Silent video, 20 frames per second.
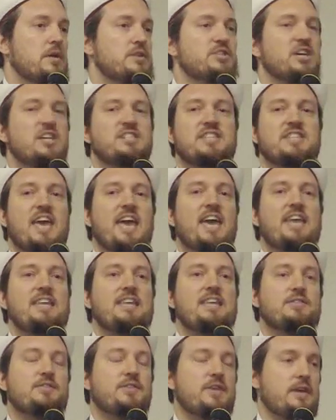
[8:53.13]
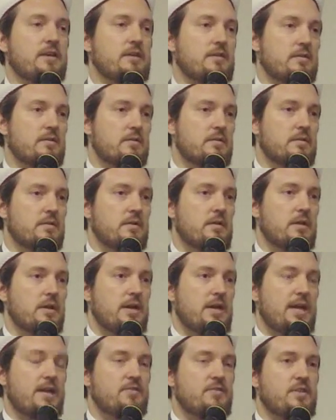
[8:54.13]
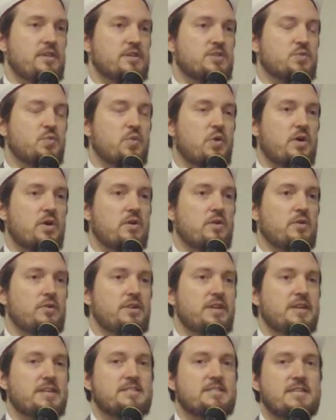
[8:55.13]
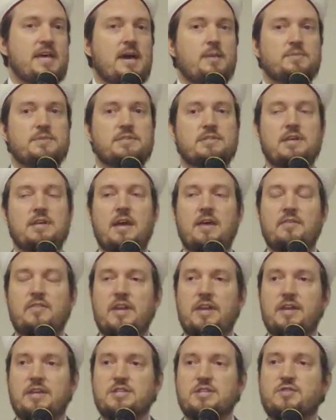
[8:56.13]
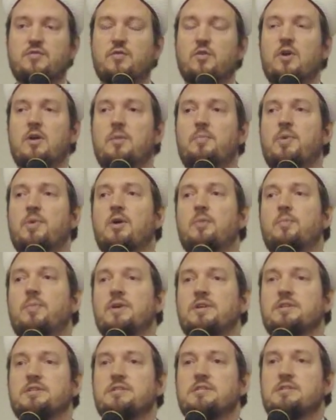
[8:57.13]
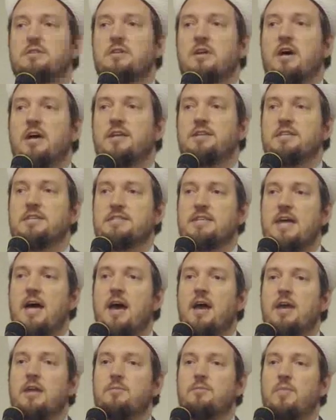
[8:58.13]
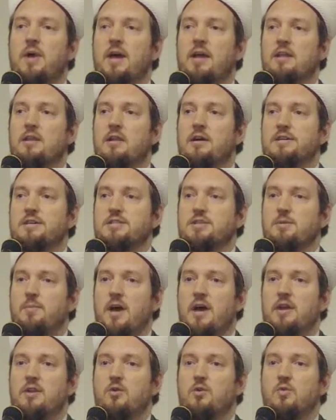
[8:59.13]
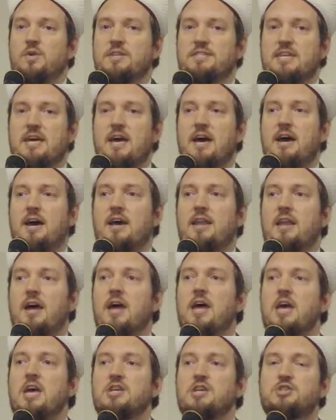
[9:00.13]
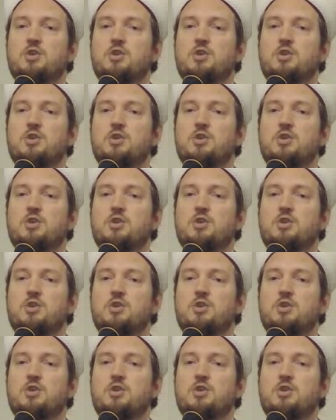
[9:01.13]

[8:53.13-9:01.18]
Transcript: does anything in this world except that it is for a purpose, a design by Allah subhanahu wa ta'ala.